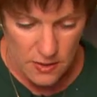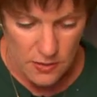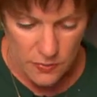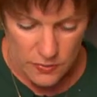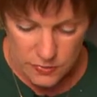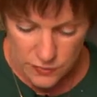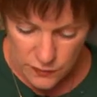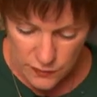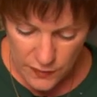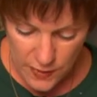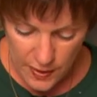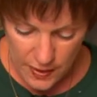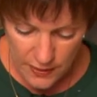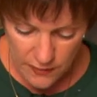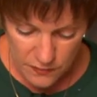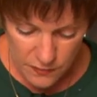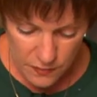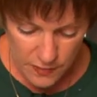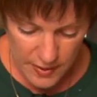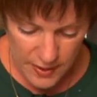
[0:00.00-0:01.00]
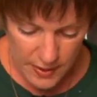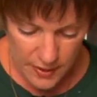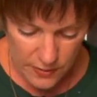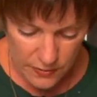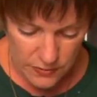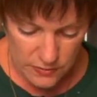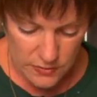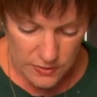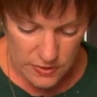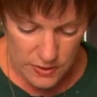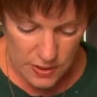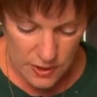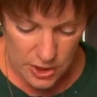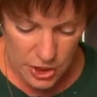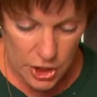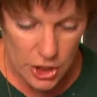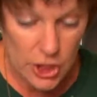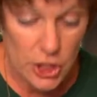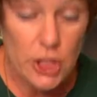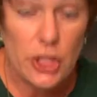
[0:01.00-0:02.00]
it was 5 pounds
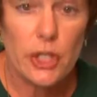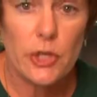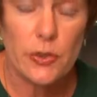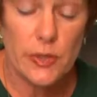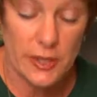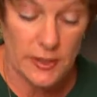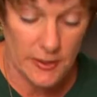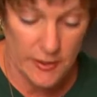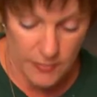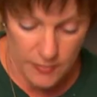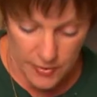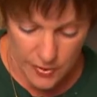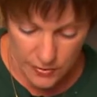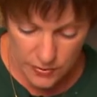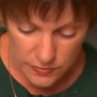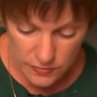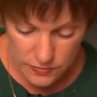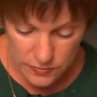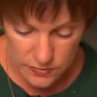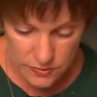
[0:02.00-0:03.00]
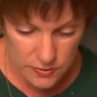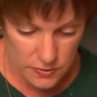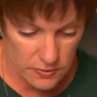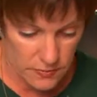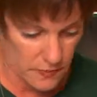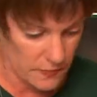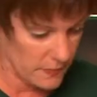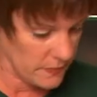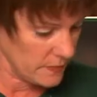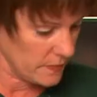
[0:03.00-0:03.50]
including the bones.